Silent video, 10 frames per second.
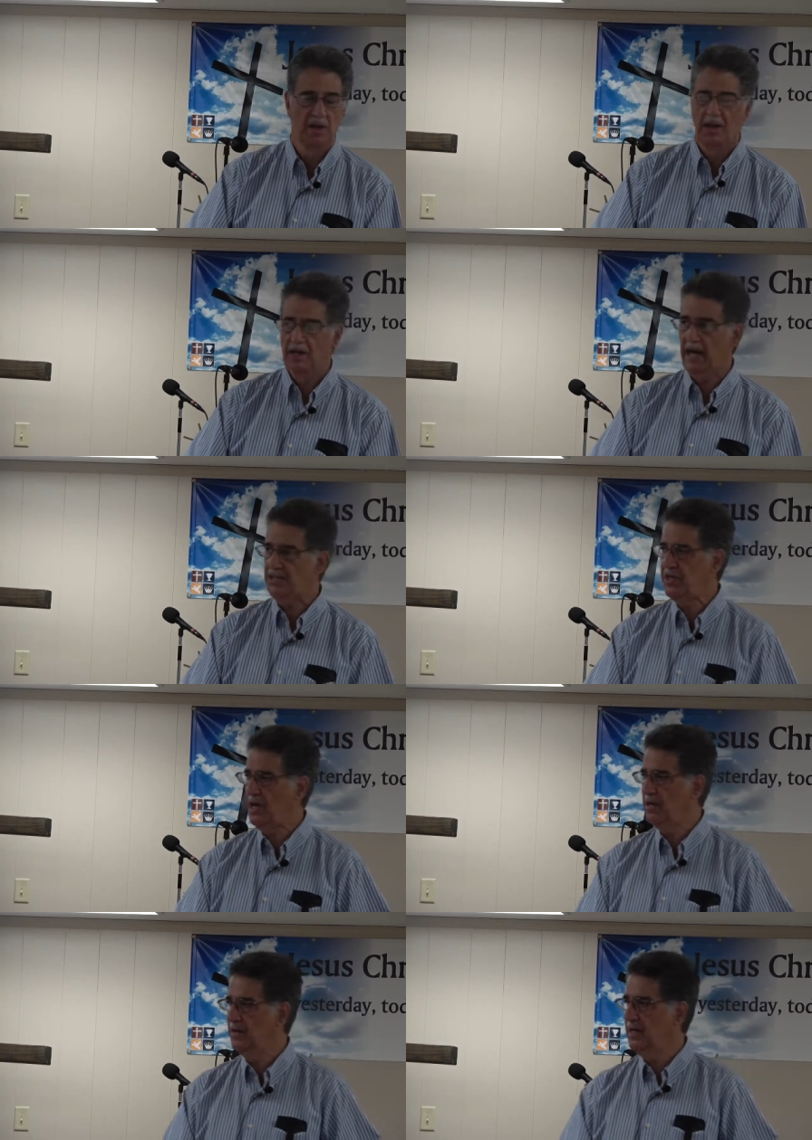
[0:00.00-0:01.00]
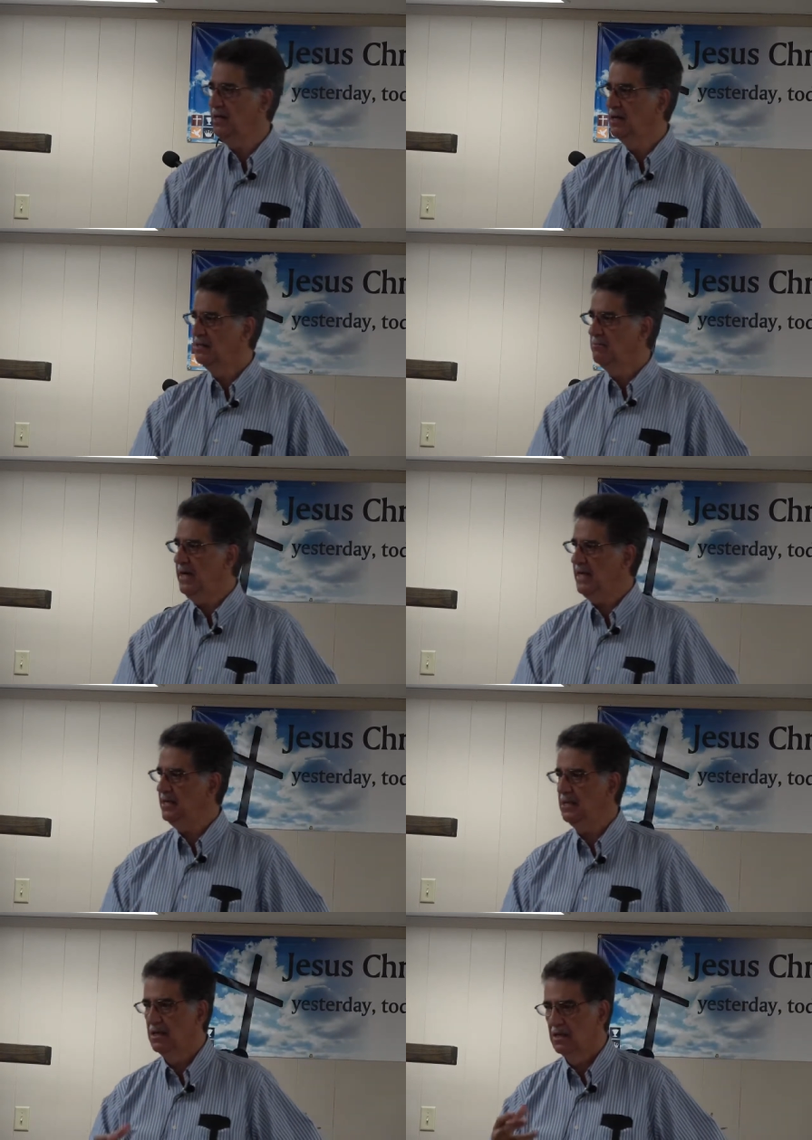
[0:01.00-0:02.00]
And that's kind of the, the
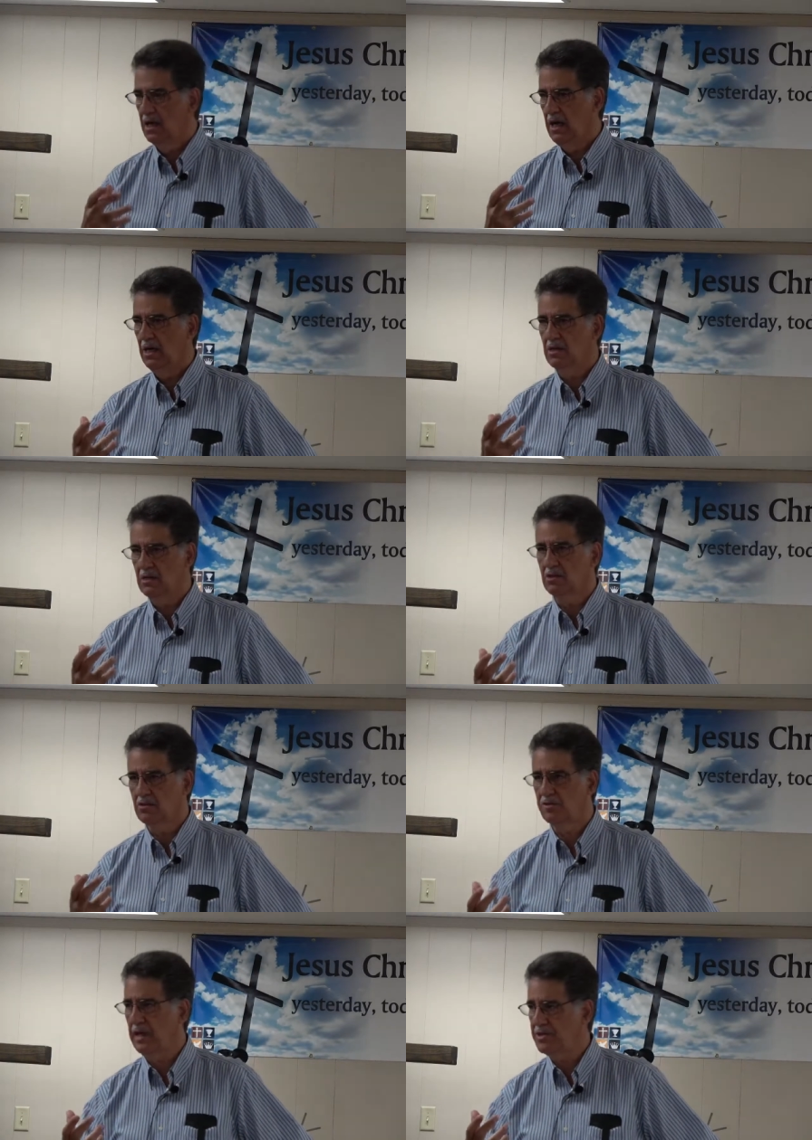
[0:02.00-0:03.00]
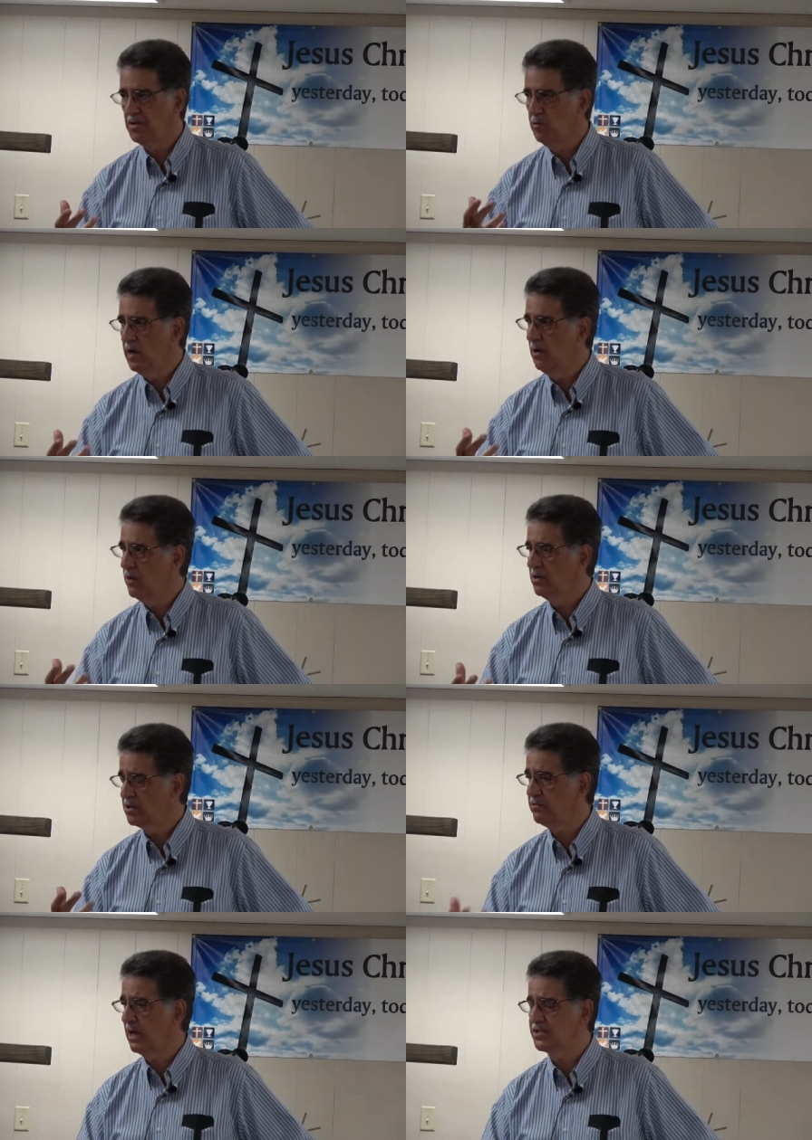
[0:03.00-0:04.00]
main uh, crutch of what I want,
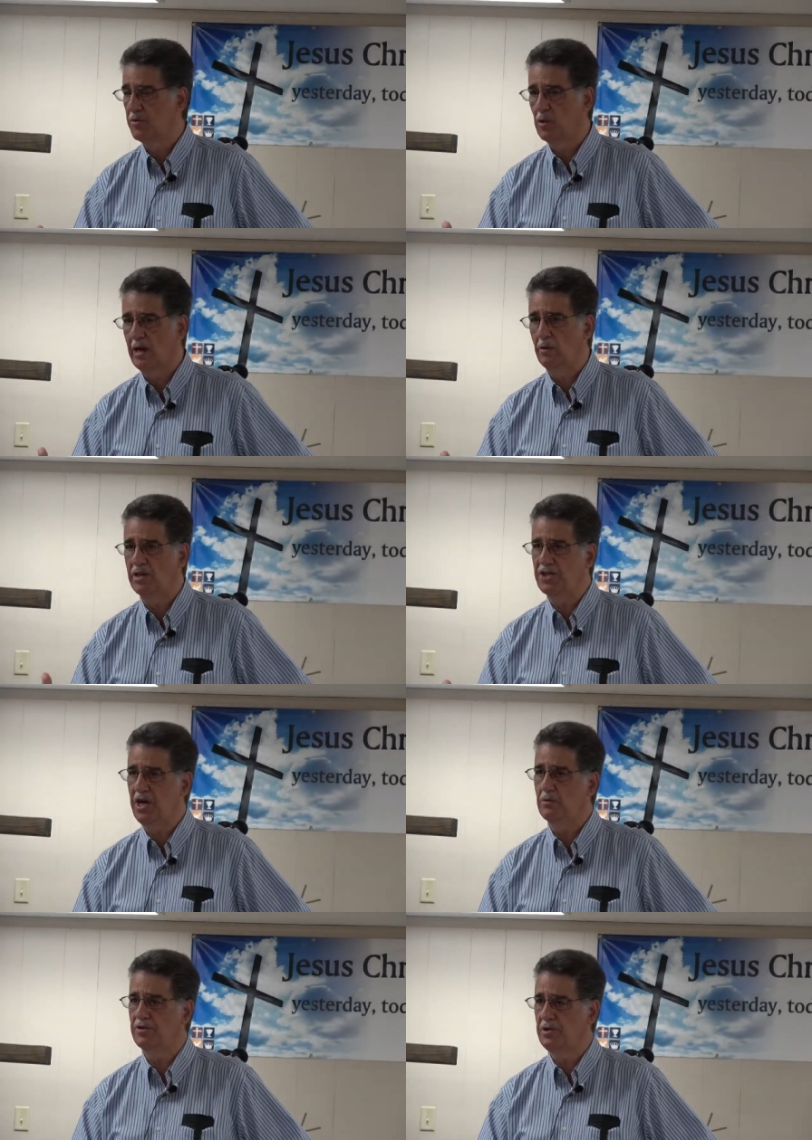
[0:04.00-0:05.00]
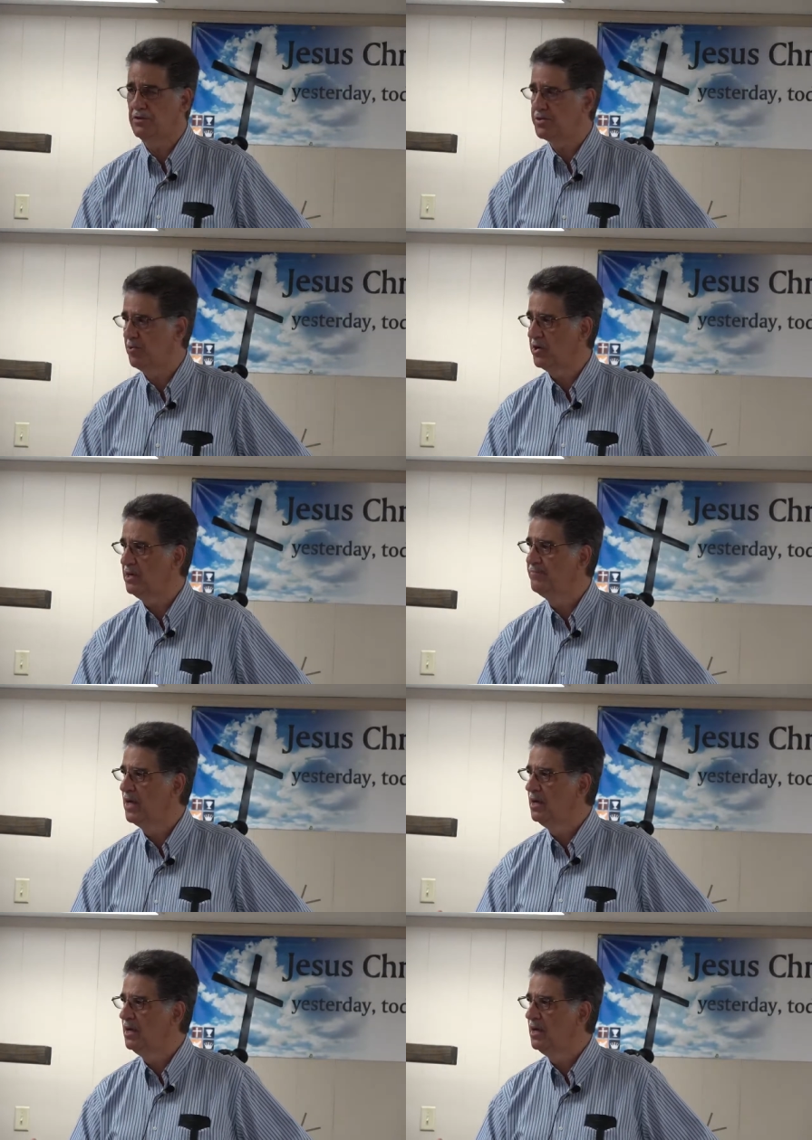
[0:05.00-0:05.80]
crux of what I want to share with you this morning.